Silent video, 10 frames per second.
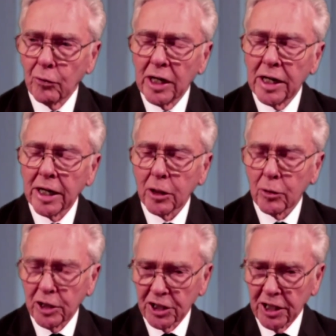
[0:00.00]

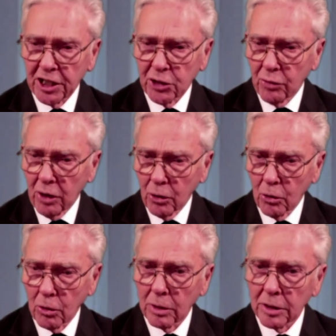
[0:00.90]
relinquished its
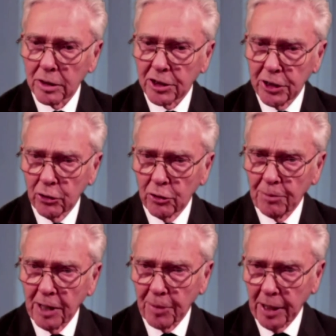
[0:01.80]
role to
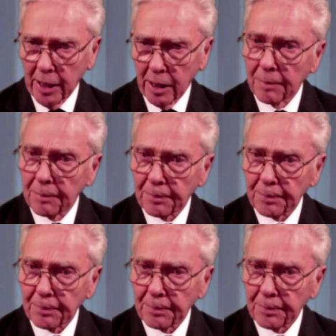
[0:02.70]
the BPL.